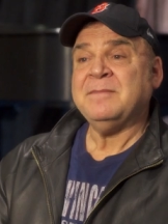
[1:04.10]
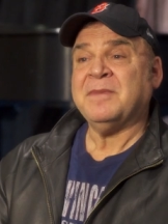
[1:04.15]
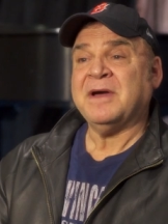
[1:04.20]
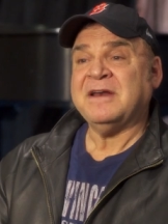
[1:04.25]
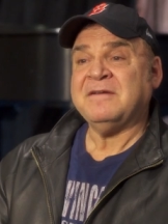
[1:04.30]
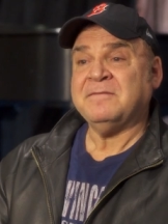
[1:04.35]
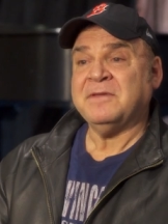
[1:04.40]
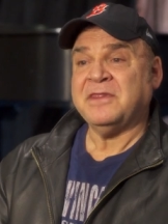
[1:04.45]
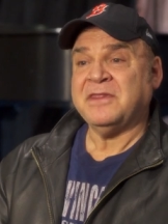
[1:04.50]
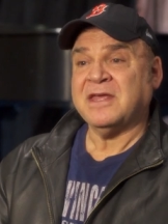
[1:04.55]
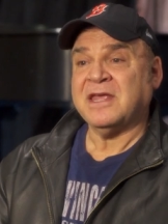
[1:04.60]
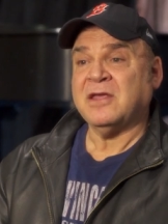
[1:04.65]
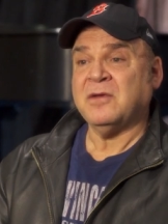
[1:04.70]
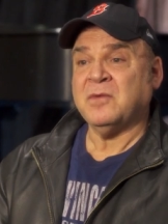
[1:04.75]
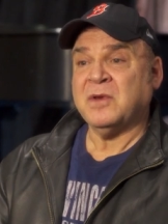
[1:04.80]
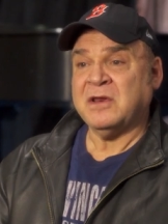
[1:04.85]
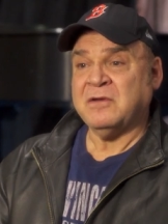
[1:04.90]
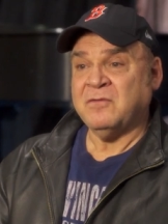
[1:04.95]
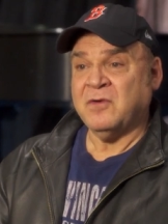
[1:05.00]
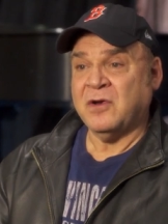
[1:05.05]
might have been thinking
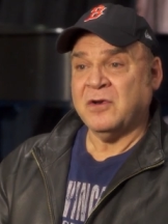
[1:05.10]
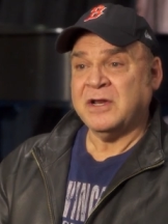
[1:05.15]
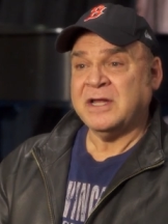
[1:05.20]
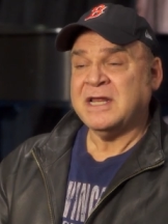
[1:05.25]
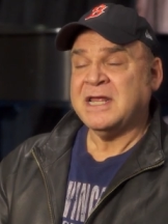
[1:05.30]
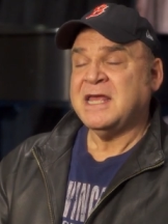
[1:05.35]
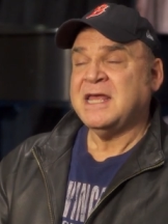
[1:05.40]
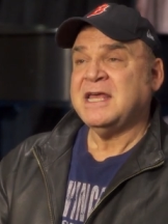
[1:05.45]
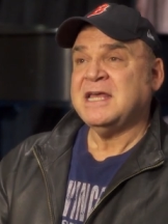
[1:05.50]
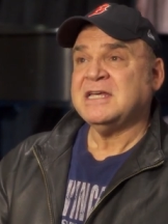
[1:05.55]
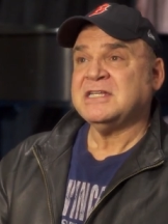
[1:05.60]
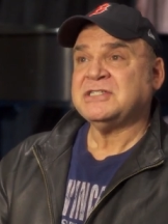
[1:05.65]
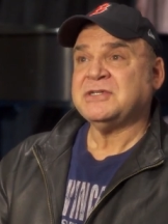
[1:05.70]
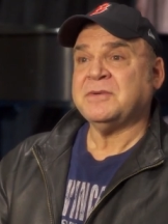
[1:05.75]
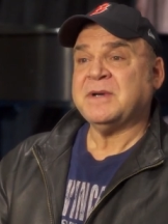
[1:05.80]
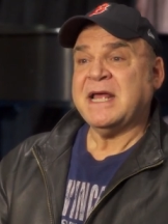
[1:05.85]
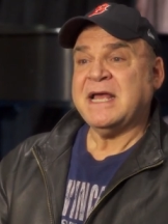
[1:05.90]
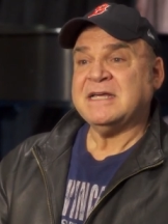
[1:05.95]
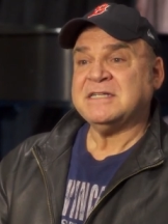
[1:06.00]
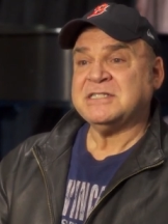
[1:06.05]
when he wrote it. So
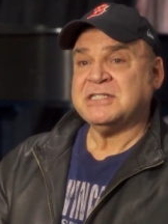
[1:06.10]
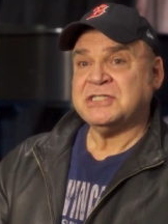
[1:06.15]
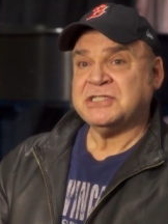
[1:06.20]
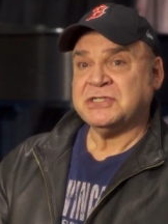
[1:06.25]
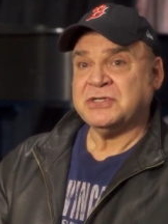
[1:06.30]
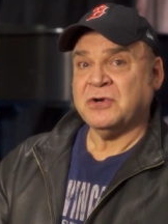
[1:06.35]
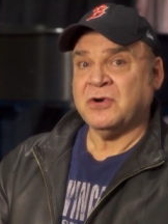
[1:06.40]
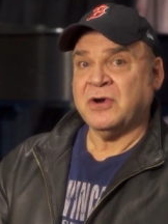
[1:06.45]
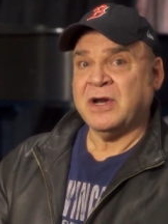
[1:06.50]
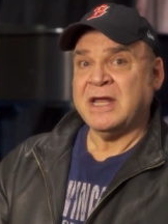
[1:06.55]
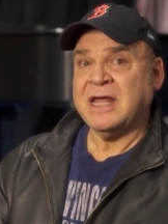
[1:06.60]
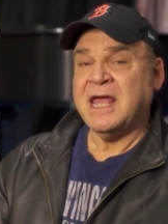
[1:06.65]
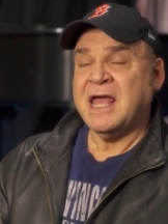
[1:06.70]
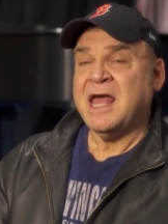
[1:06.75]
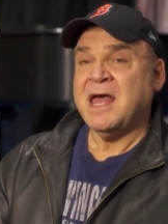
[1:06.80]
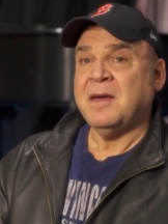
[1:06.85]
it has a story,